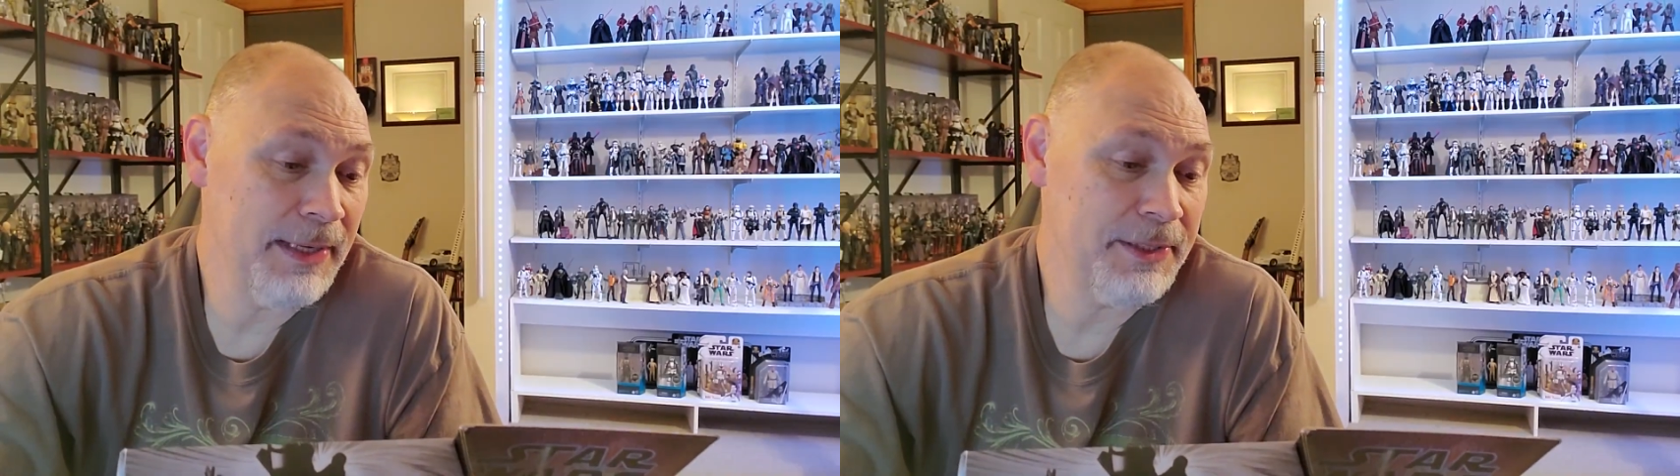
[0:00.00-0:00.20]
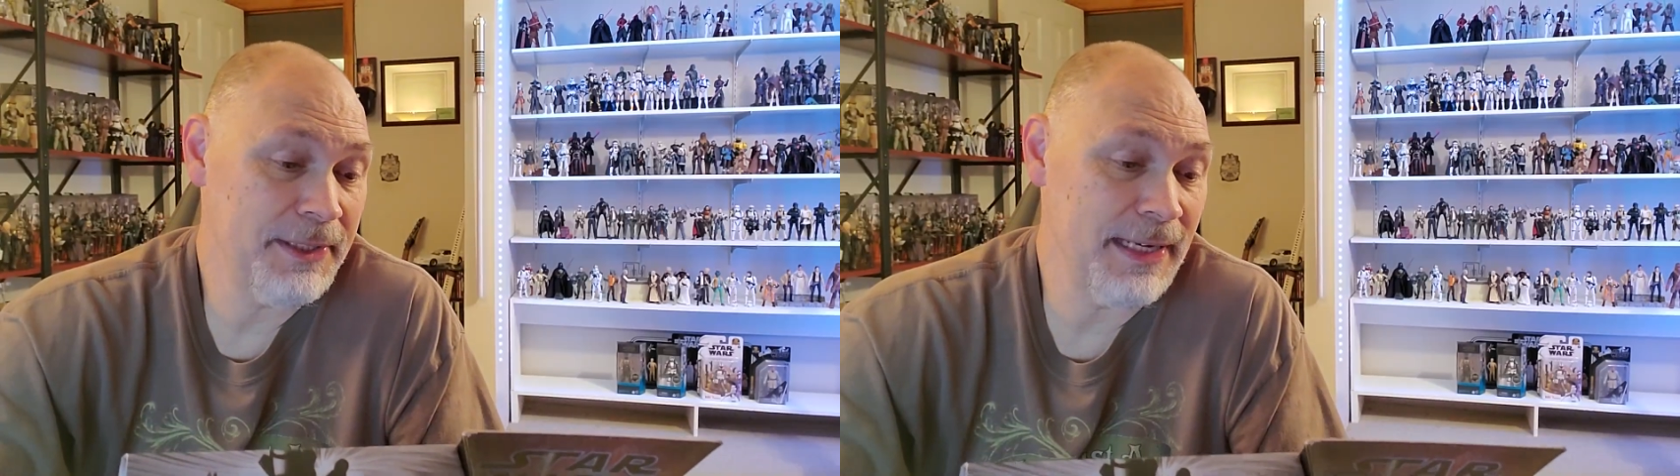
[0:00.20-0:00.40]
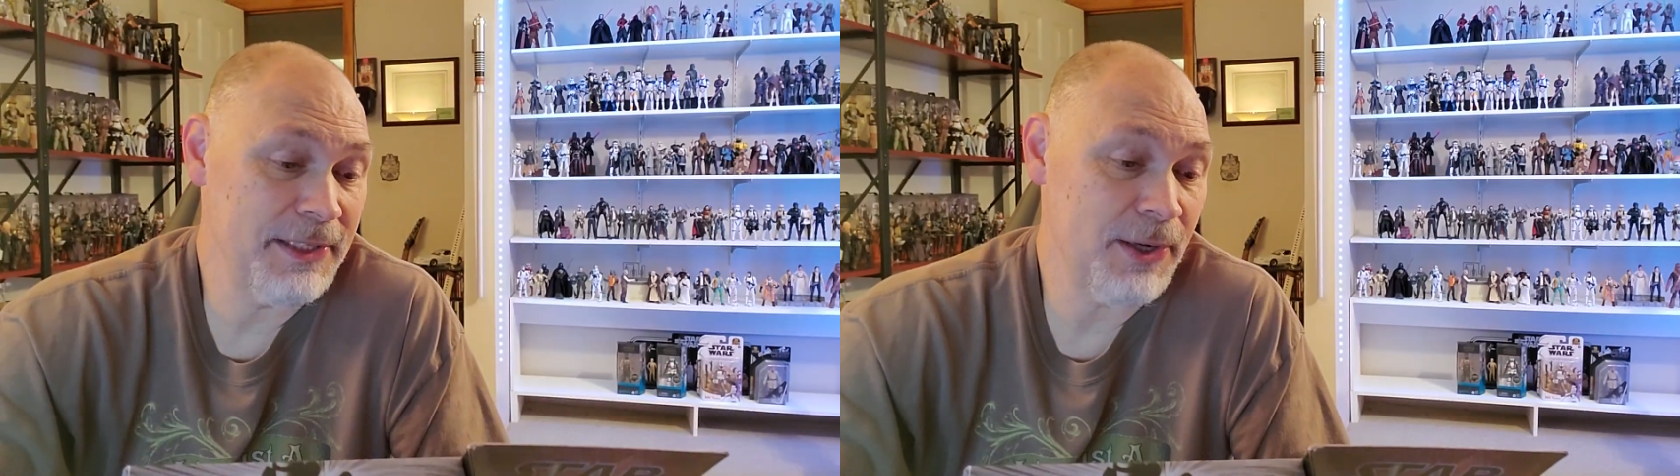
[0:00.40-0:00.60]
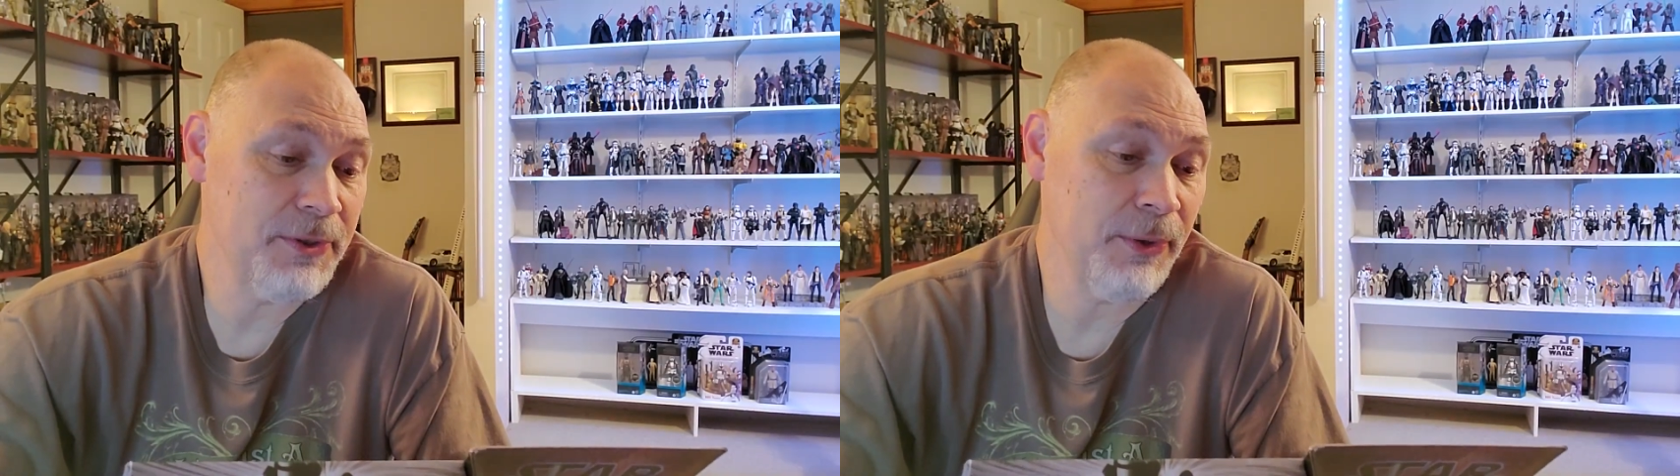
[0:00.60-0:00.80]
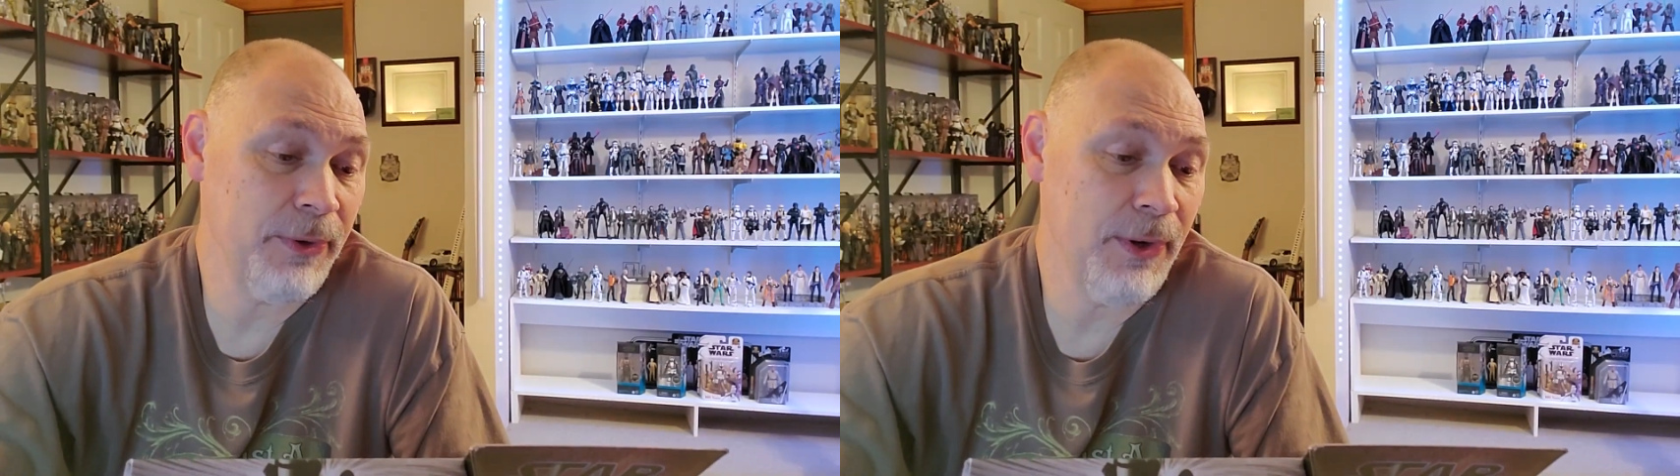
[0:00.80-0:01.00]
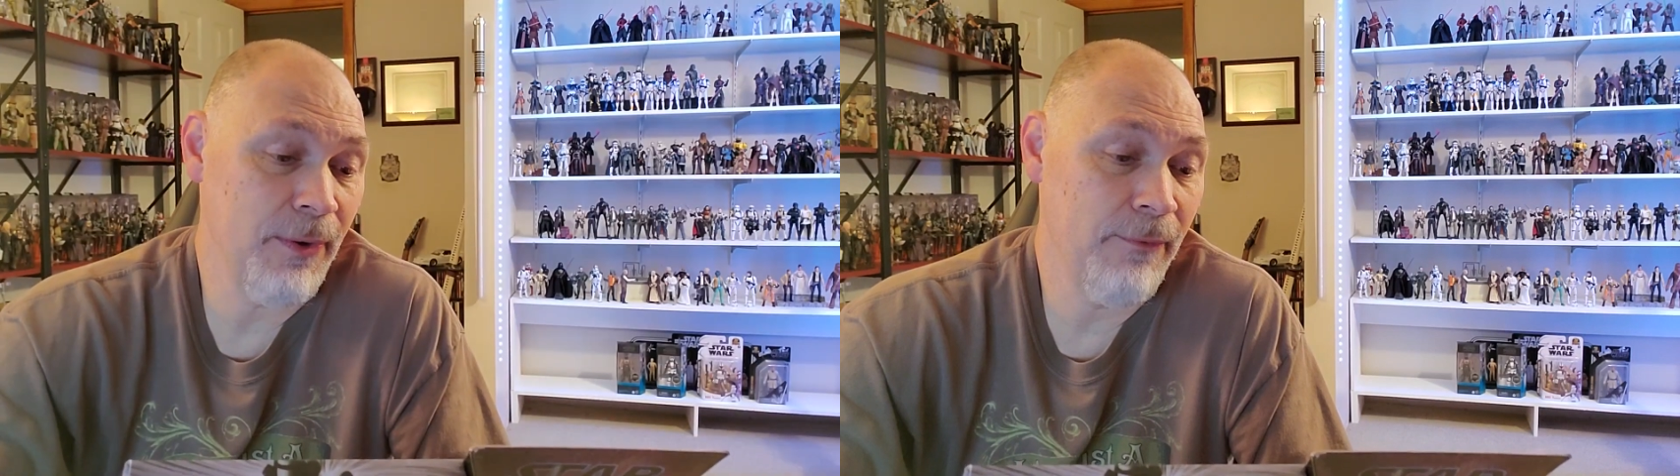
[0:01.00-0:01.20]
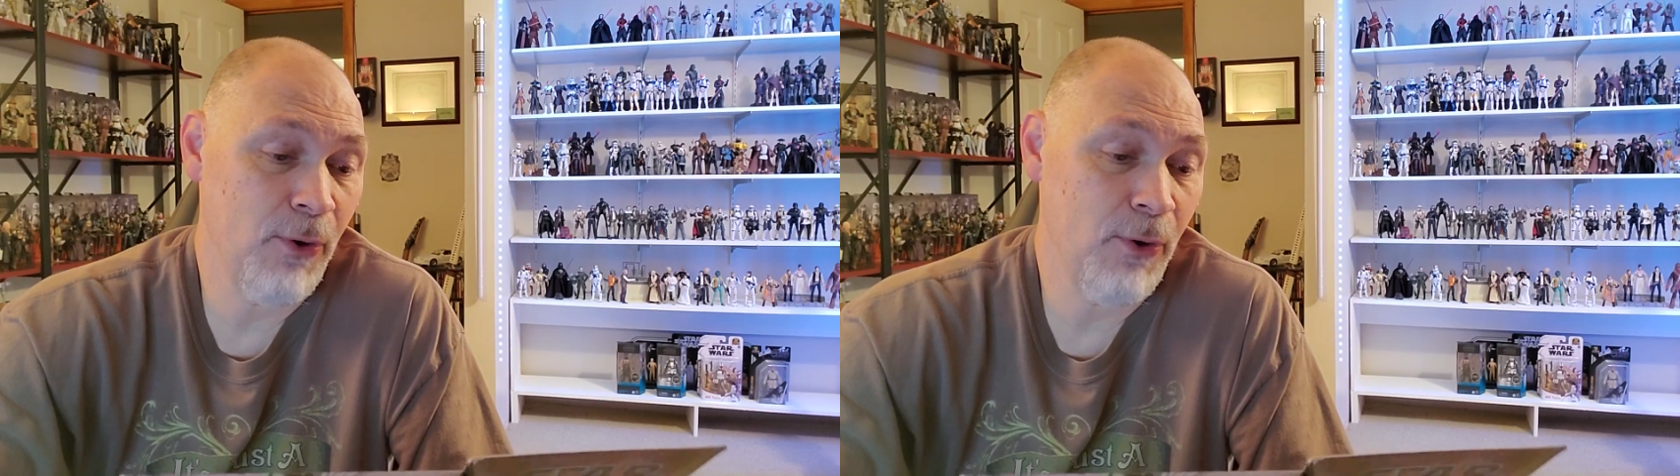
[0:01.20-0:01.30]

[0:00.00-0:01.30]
It just says Sergeant Kreel,